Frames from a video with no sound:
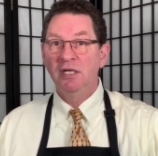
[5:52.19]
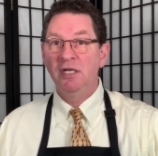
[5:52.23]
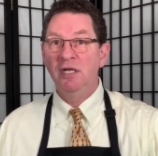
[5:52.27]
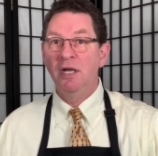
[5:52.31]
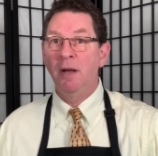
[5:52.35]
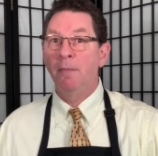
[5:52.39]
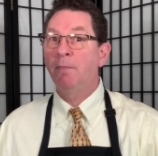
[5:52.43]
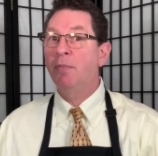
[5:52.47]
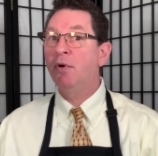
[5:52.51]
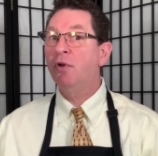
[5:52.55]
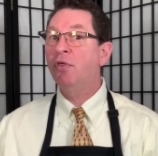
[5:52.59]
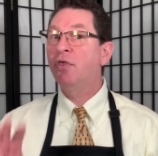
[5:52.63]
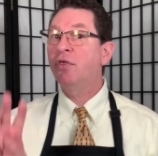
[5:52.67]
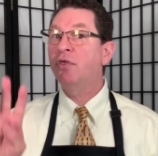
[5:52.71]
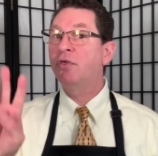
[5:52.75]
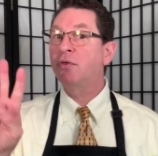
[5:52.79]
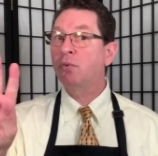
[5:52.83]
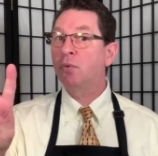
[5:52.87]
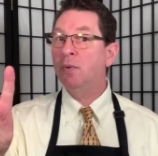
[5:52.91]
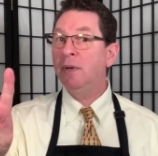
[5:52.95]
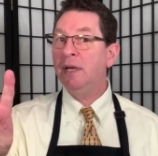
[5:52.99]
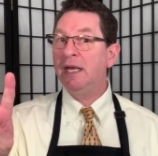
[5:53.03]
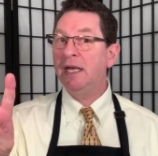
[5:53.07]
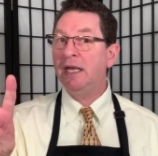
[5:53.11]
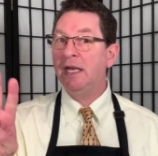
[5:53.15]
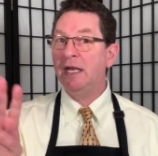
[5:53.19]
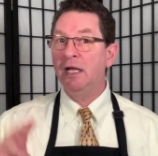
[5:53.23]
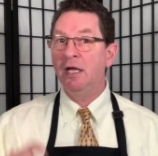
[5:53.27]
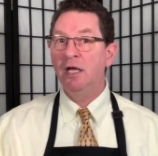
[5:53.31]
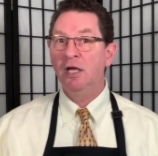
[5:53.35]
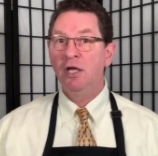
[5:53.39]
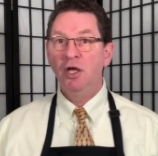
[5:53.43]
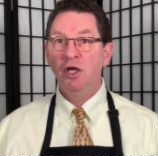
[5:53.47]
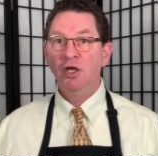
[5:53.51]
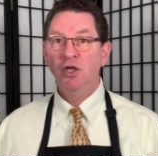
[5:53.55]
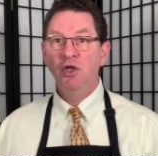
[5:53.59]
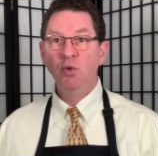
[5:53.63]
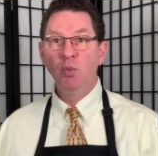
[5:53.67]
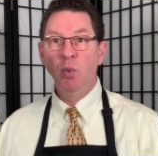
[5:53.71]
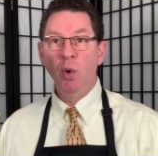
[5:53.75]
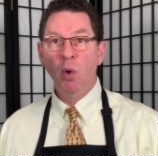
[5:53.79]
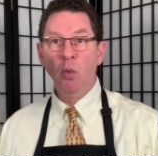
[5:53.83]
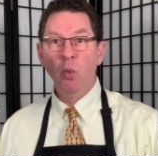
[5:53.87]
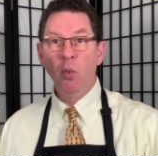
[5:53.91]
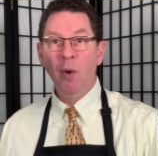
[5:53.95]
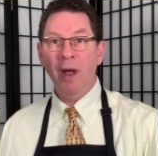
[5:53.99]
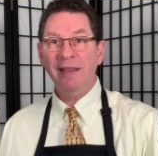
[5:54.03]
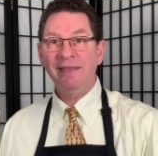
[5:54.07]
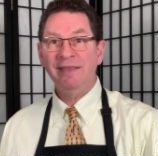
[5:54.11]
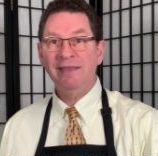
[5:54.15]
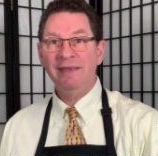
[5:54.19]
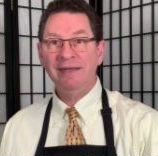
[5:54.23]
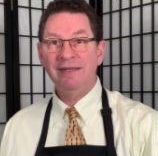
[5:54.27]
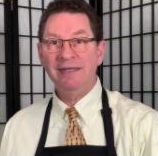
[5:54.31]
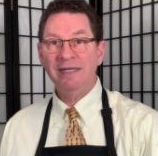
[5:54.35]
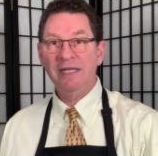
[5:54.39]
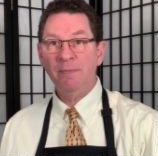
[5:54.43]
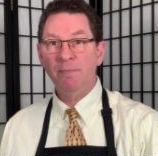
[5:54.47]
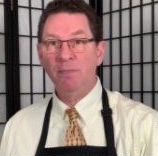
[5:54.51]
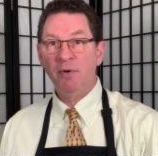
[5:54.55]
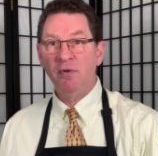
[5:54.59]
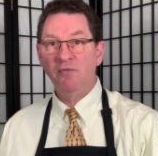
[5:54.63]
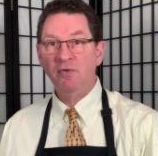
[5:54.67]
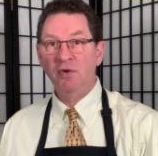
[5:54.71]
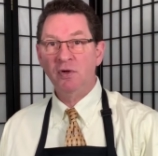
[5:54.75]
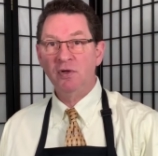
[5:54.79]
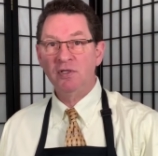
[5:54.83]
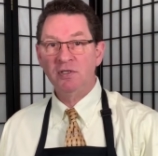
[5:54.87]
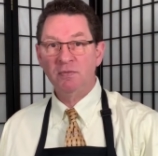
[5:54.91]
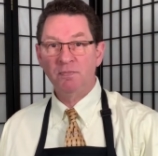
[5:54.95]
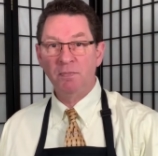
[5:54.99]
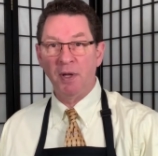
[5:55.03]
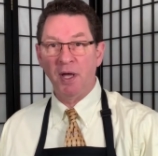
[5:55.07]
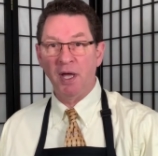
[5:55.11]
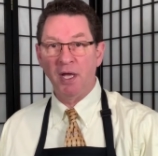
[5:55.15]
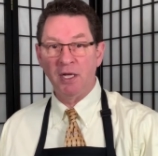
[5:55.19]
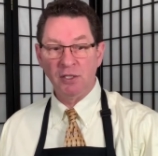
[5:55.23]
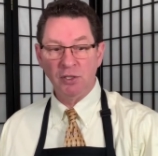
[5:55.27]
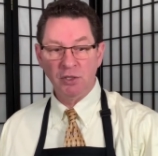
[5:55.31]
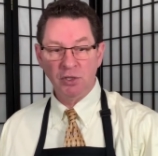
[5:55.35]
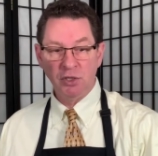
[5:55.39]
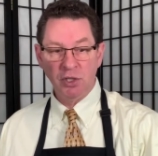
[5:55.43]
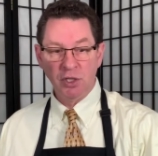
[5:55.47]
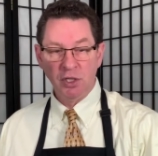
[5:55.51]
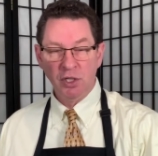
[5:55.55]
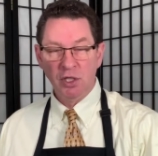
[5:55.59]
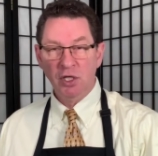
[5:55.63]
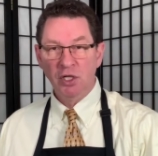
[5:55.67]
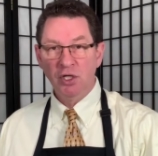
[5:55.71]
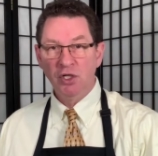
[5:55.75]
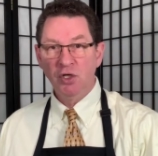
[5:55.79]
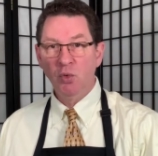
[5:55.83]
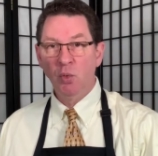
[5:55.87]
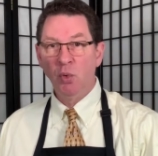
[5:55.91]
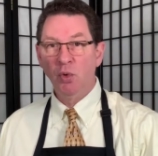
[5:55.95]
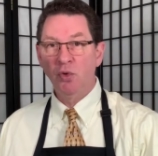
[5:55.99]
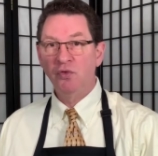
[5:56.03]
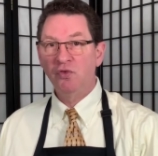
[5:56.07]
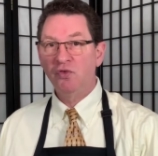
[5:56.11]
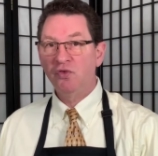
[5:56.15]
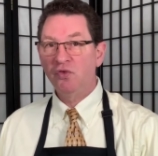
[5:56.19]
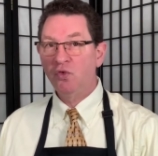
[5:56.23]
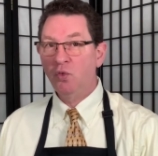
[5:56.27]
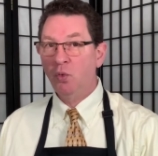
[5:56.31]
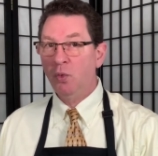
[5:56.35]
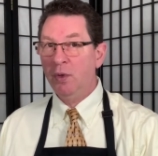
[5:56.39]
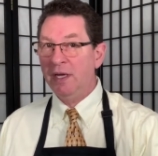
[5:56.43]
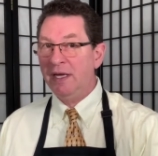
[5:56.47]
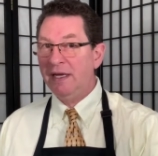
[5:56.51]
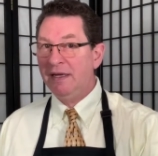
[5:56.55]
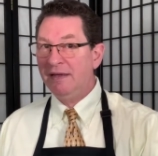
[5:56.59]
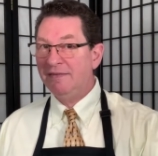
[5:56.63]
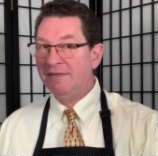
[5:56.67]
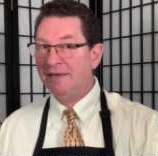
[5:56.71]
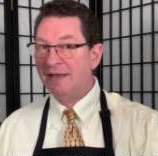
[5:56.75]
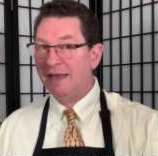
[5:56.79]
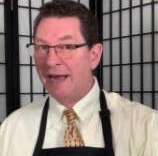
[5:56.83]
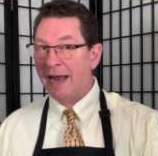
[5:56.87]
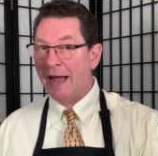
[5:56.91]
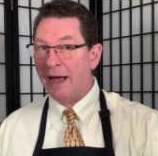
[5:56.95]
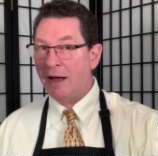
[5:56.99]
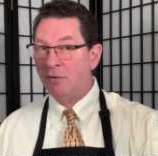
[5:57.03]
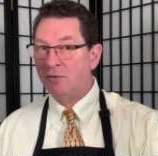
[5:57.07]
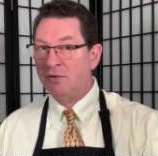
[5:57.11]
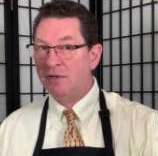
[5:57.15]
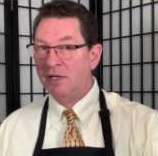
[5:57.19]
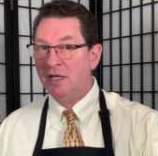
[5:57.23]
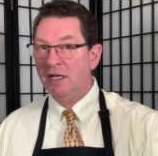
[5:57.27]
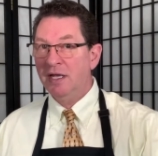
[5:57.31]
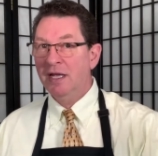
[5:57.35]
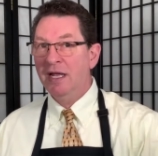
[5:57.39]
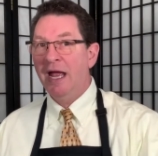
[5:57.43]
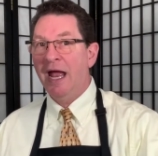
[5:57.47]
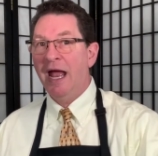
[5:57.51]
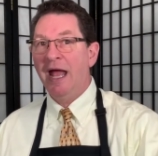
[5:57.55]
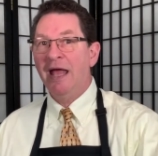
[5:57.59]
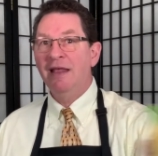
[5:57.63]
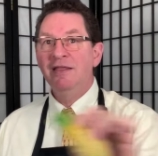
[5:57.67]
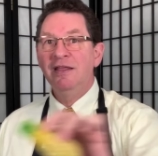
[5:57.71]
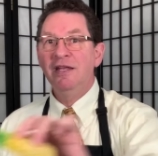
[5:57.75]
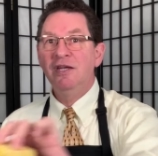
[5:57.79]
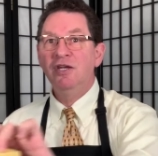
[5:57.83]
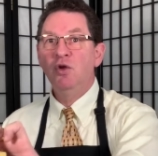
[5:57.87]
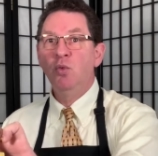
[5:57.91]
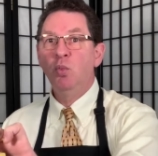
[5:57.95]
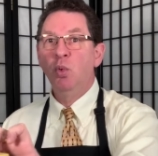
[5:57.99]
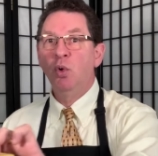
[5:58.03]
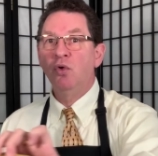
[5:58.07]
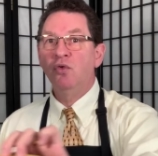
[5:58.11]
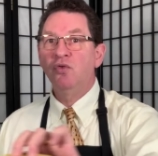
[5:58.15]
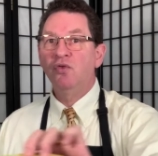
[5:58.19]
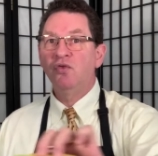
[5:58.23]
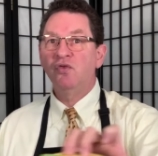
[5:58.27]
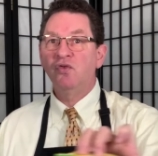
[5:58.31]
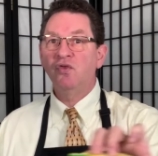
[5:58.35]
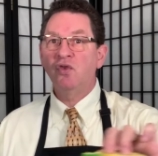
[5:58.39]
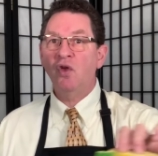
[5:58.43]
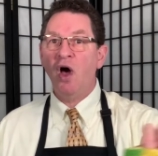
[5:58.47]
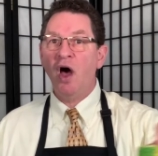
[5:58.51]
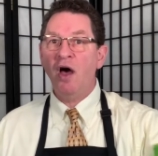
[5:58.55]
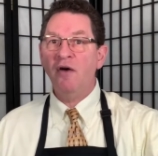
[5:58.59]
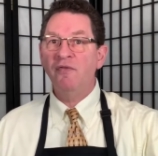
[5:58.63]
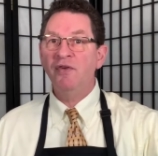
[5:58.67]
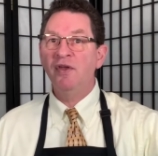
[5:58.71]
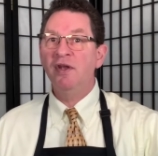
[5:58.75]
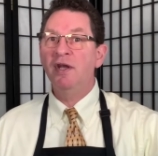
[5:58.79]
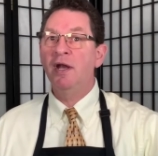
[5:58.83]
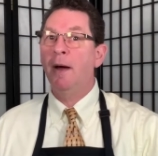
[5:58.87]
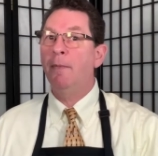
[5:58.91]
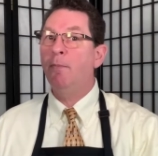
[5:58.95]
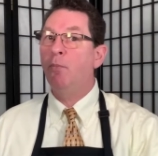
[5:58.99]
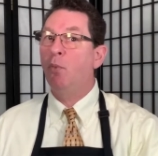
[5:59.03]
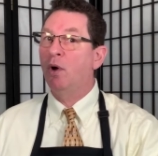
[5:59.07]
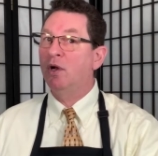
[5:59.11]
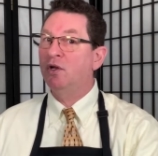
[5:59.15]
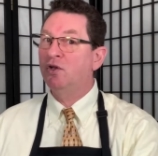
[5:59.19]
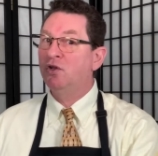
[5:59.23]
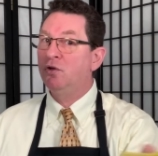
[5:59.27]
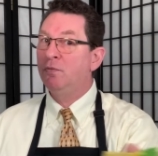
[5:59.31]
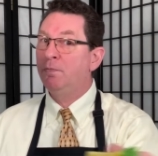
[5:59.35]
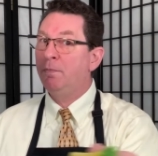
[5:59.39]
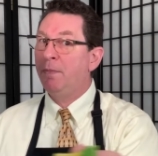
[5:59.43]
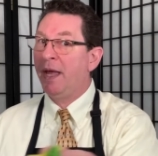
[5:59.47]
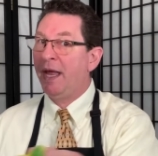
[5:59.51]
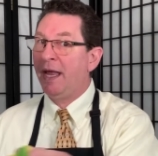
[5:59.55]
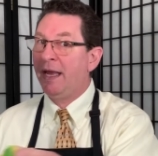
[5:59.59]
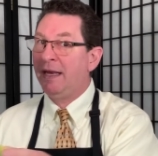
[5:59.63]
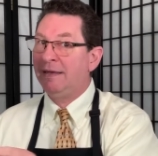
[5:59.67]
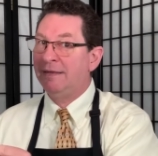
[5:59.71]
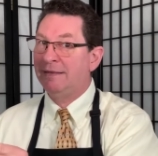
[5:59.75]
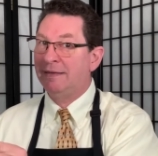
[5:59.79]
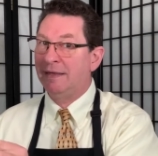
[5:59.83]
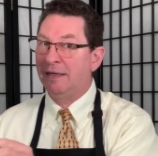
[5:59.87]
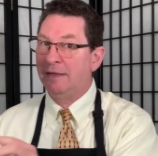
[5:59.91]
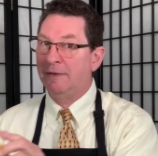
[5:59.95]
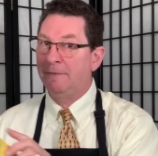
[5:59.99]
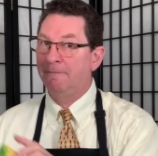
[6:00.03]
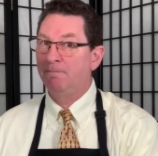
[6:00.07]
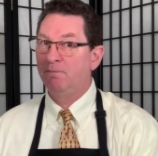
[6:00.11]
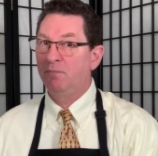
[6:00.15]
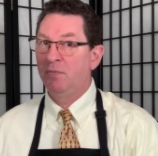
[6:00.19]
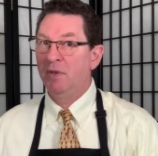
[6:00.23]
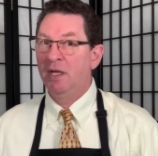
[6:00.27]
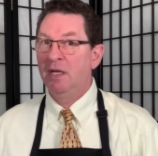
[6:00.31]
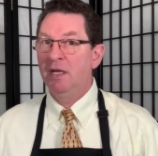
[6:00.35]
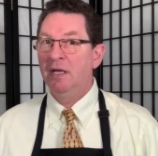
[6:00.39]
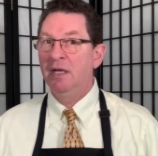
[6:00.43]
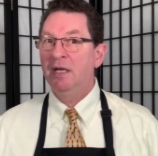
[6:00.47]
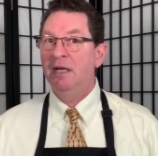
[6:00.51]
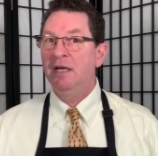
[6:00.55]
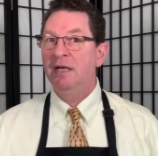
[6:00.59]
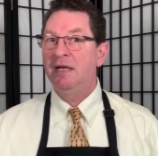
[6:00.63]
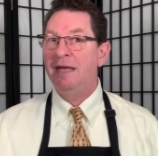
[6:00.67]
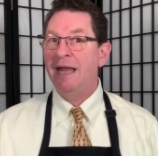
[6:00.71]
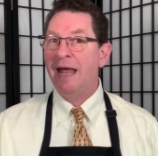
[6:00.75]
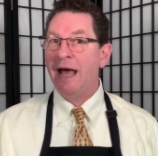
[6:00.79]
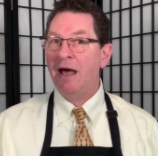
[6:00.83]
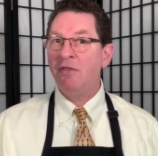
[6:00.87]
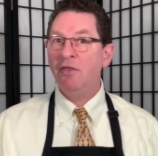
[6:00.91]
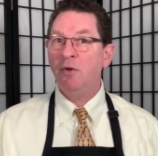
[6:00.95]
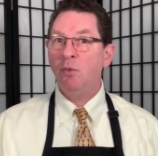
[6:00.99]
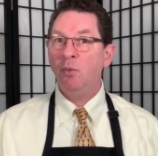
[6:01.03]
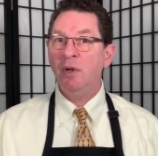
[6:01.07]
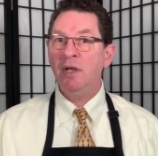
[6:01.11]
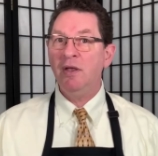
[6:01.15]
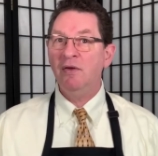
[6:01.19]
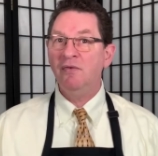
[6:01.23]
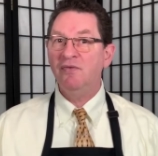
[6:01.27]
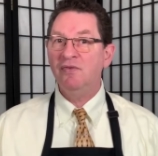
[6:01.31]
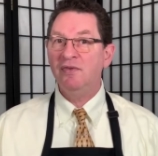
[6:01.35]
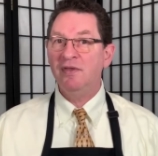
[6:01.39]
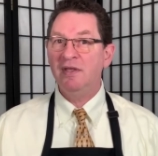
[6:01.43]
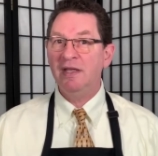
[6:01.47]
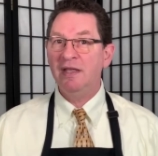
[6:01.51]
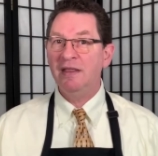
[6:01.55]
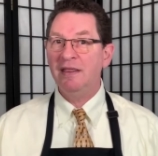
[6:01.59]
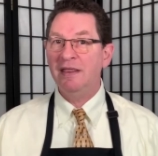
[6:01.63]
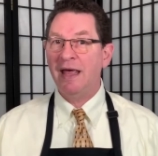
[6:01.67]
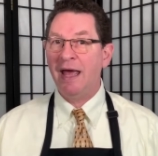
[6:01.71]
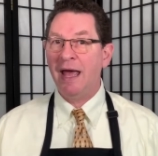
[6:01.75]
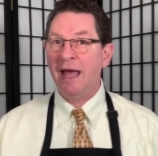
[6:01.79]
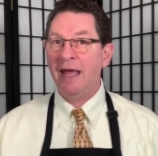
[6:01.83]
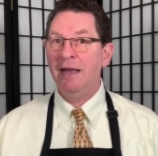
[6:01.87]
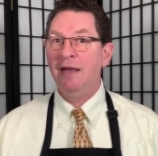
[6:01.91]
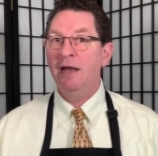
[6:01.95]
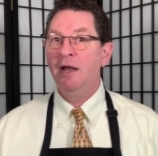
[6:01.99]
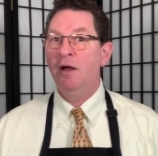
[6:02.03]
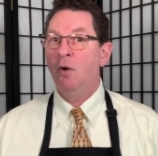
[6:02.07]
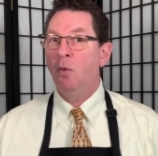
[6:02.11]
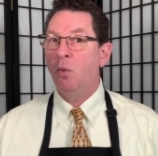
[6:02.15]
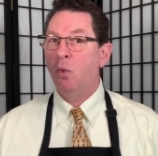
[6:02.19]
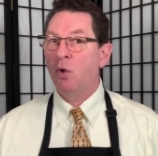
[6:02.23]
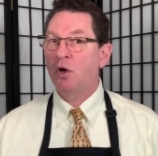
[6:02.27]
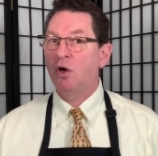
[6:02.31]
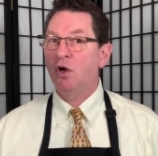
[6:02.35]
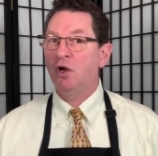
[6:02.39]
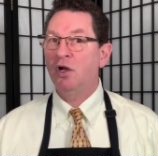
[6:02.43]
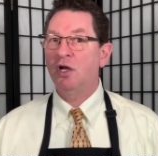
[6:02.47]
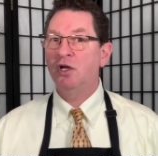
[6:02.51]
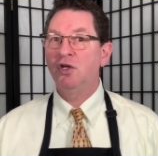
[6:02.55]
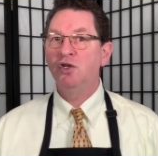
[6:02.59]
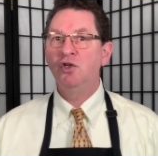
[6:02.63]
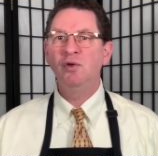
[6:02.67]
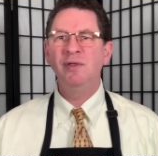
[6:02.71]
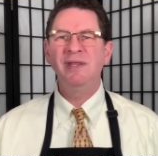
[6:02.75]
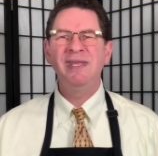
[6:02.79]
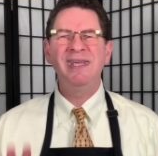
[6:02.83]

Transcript: Number 3, you will wet the tip of your sponge, you will squeeze it out, and then you will soften up what you painted. Now that we have seen that, we're going to do